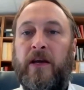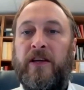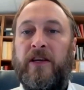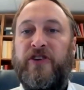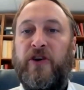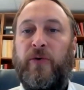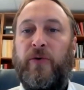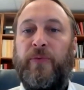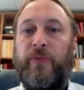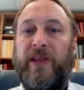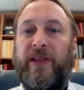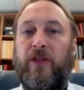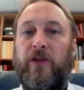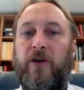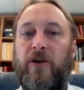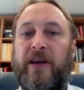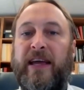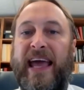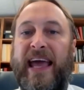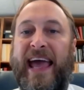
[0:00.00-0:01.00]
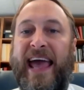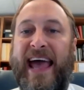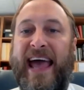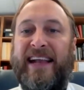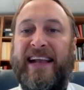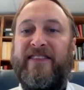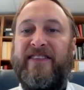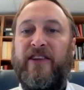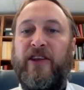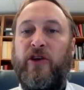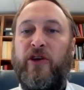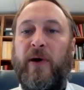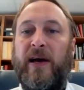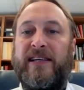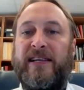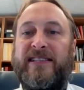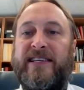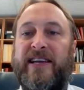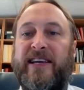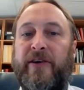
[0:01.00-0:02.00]
So when we look at
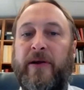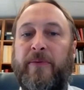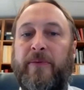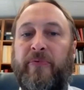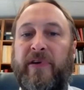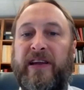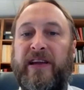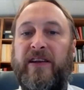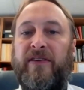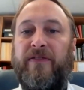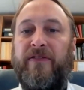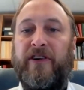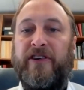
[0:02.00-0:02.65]
US dairy breed